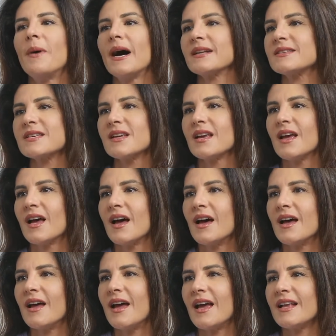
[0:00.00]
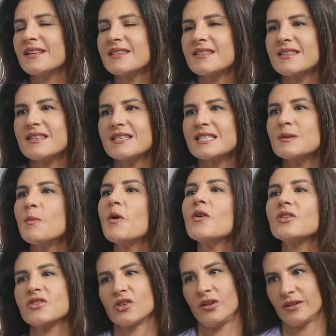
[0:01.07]
But it's the
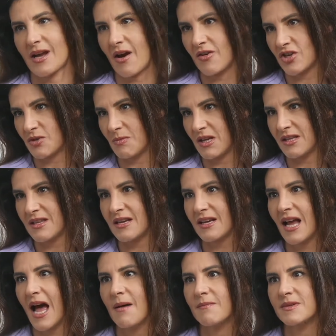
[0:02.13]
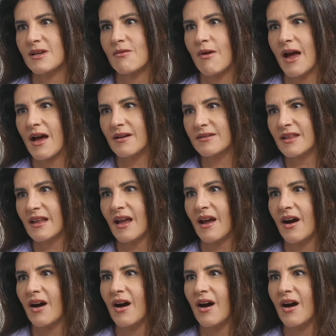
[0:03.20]
spiritual nourishment that comes around the